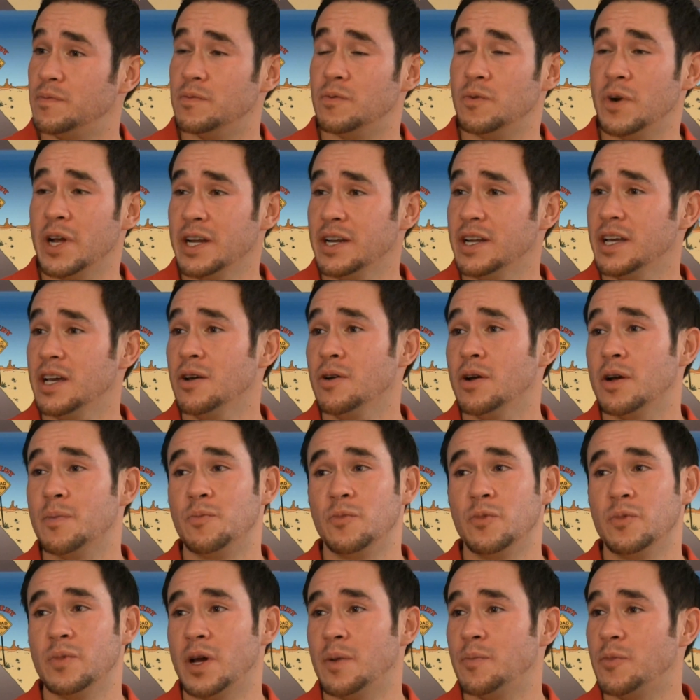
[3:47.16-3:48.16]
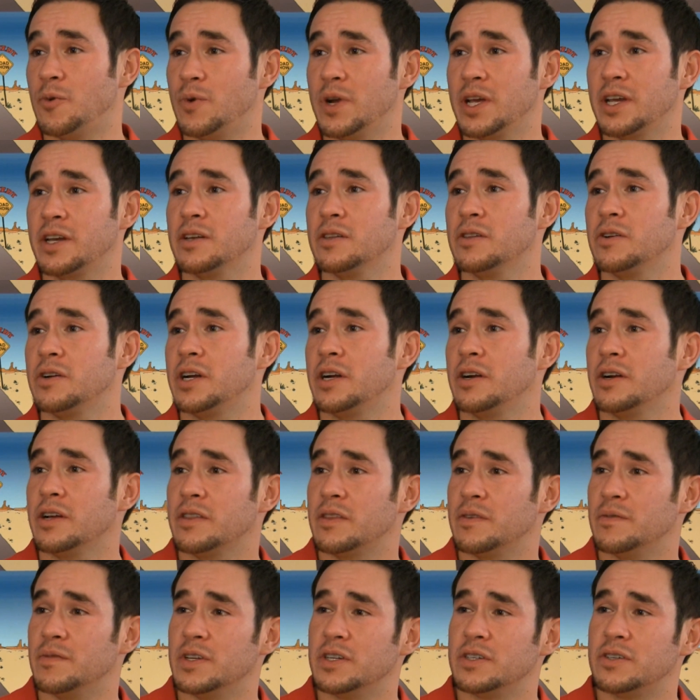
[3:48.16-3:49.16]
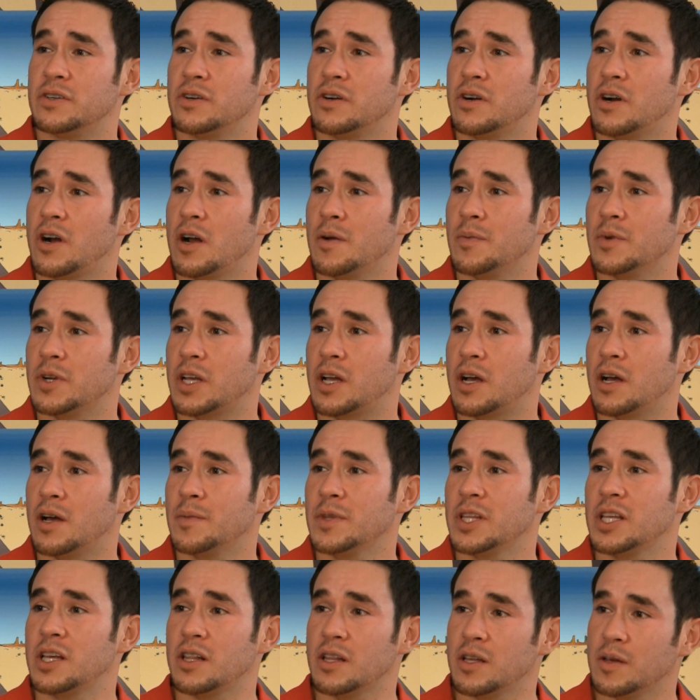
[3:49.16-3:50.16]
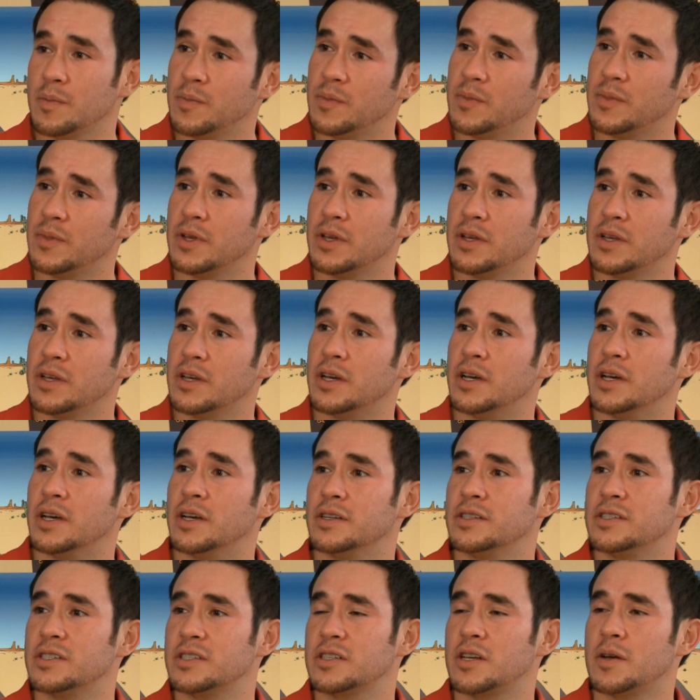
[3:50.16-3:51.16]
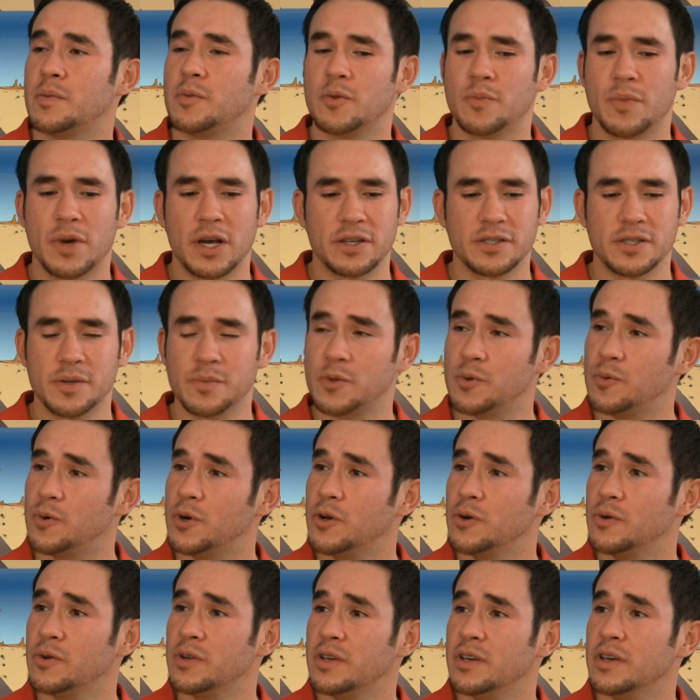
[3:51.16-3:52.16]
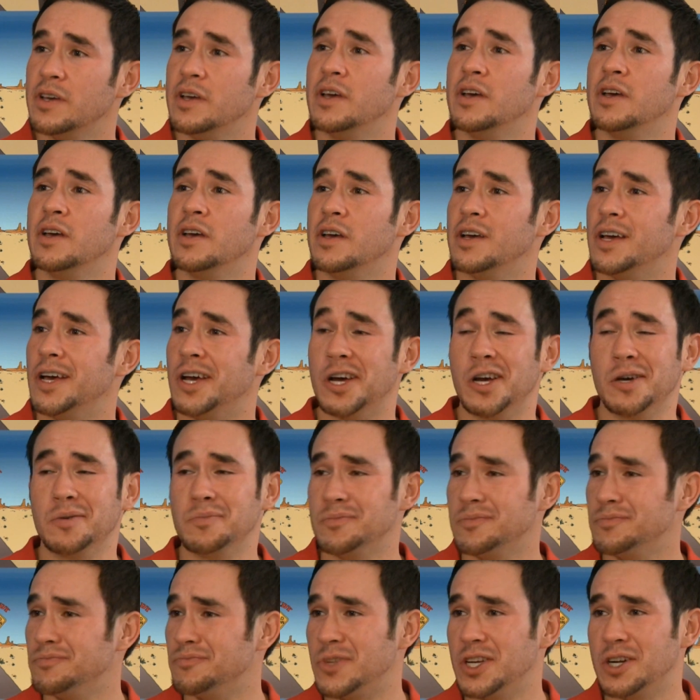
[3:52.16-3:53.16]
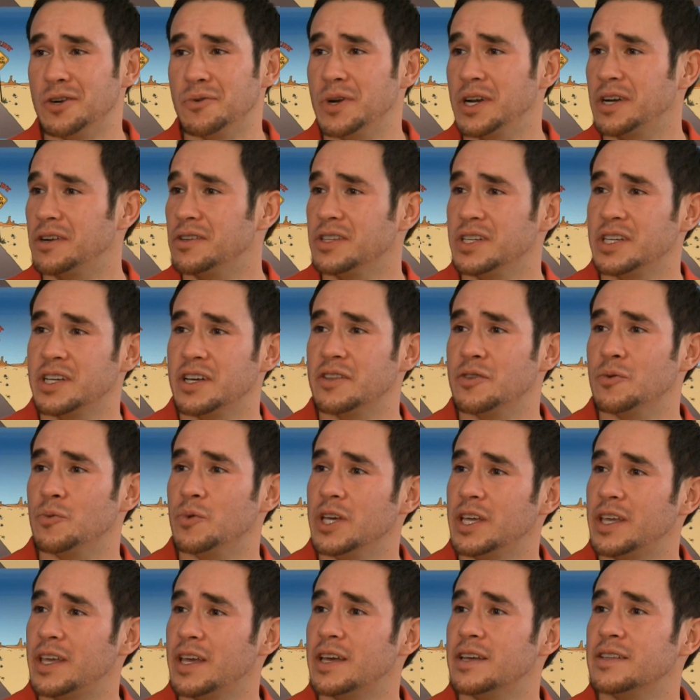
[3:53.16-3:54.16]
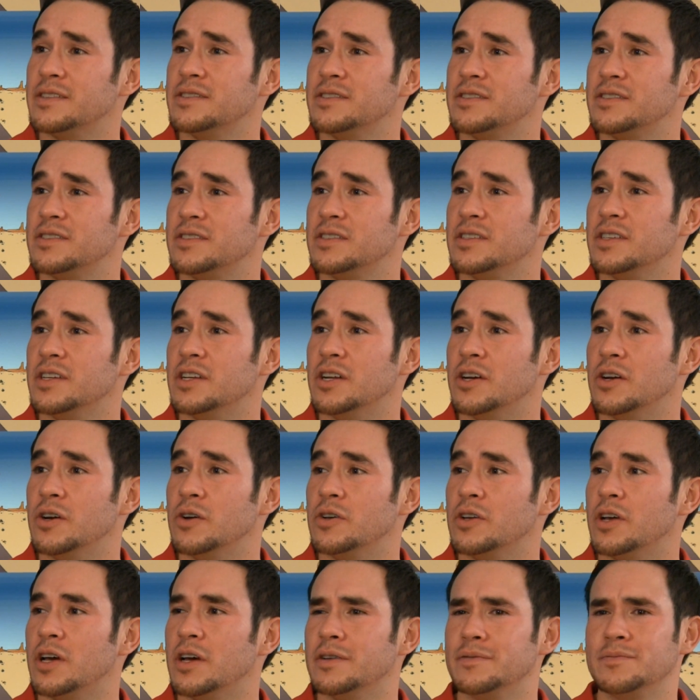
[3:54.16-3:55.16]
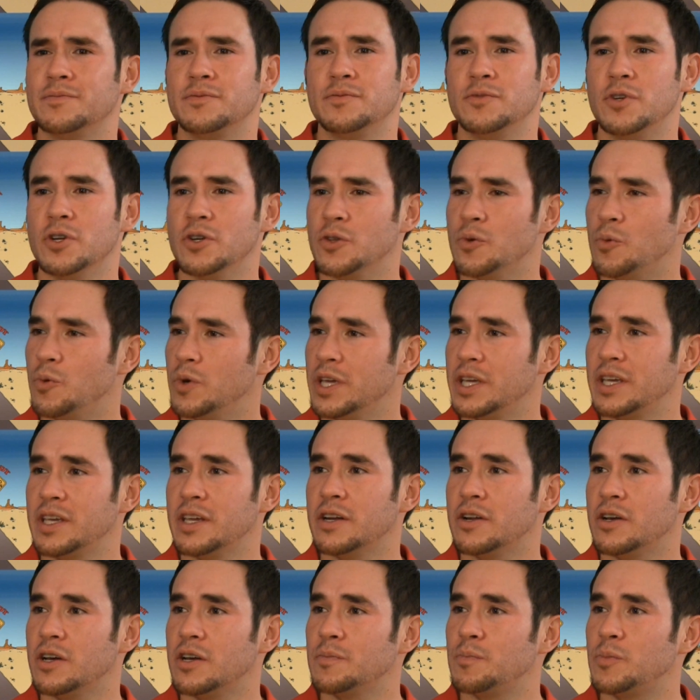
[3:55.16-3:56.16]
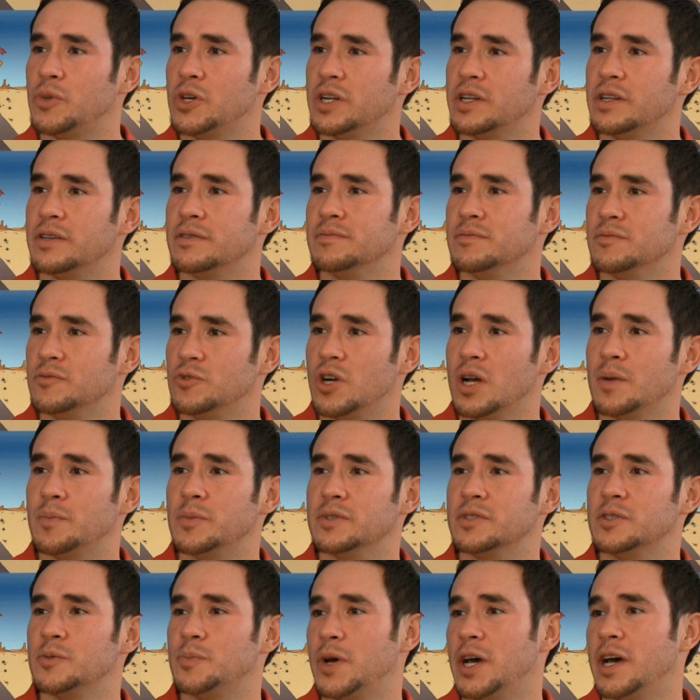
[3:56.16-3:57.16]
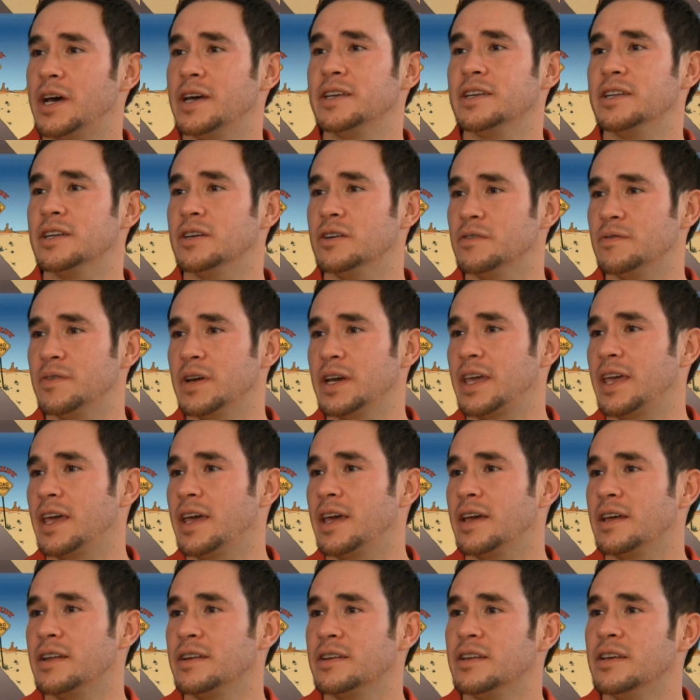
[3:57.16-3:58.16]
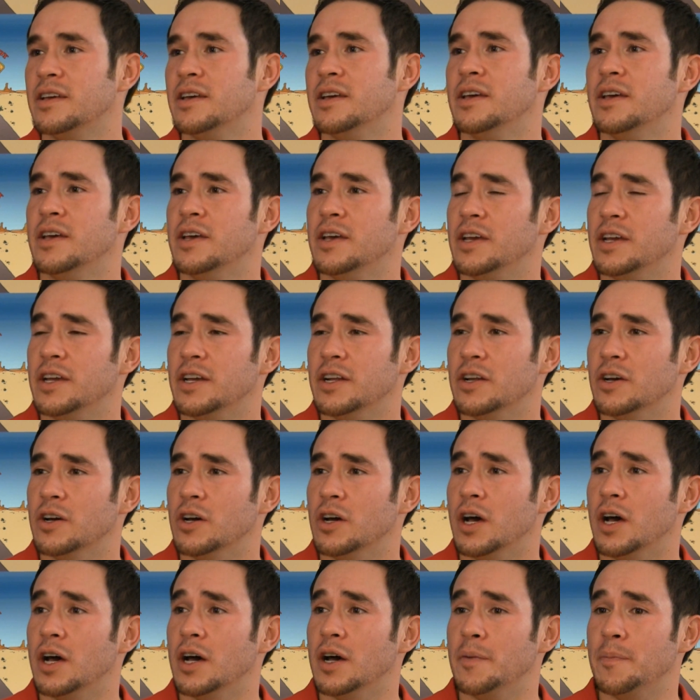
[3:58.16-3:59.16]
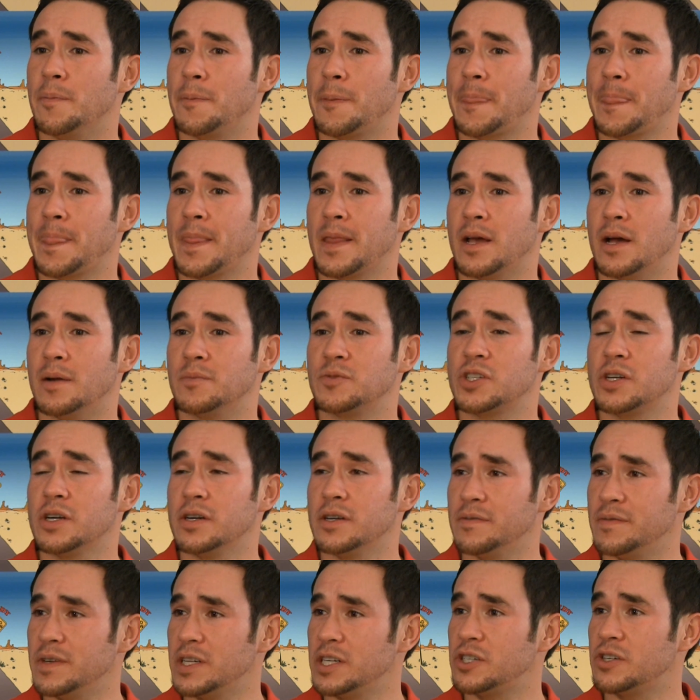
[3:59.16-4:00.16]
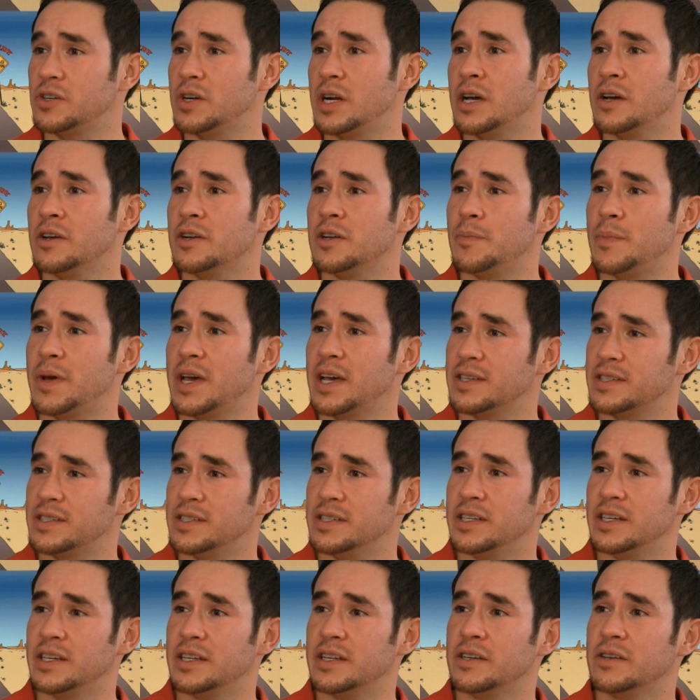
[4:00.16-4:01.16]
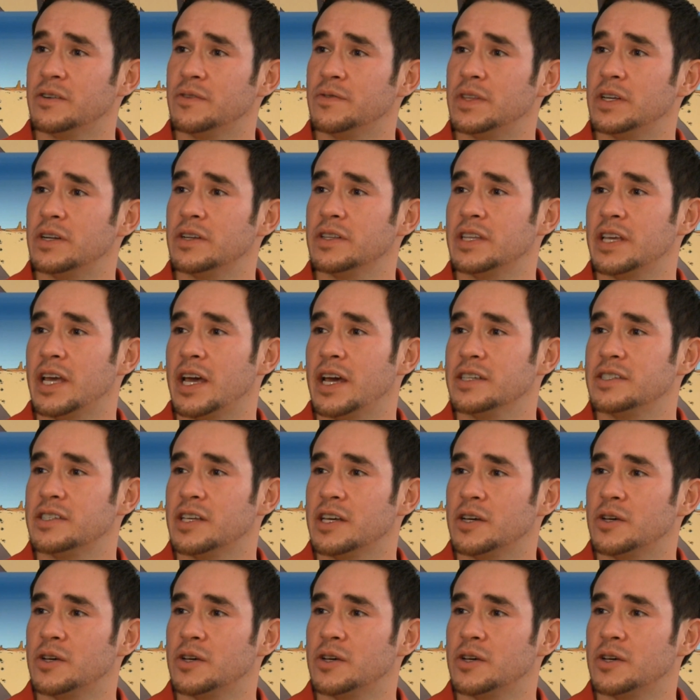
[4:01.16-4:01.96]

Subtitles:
Right now, I'm a regular here at the Ventura Comedy Club, just a couple of miles up the road. I'm there regularly on the weekends. During the week, I'll drop a spot, if I can. I'm starting to venture out into Pasadena over there at the Ice